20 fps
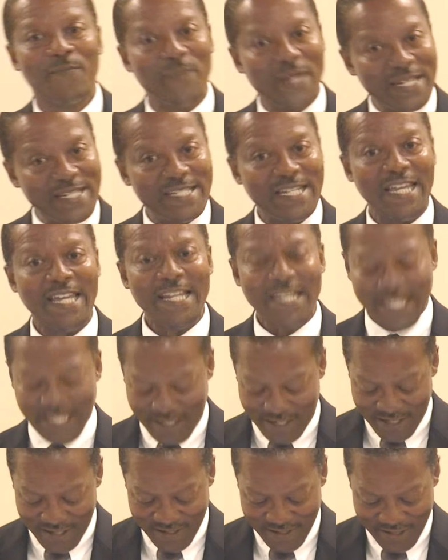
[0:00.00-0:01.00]
maintain
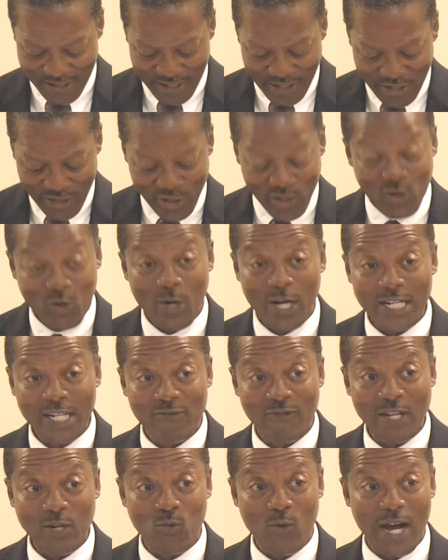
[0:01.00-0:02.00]
it. You know what
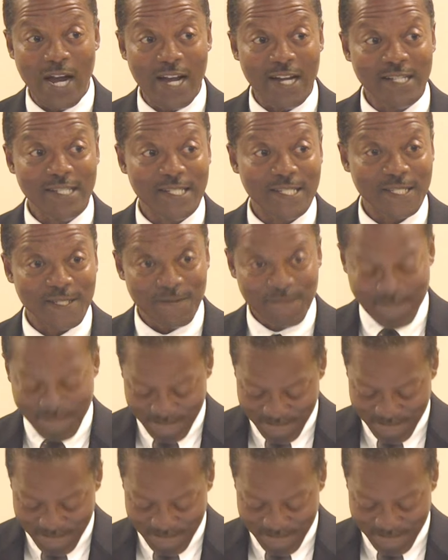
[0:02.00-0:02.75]
it requires?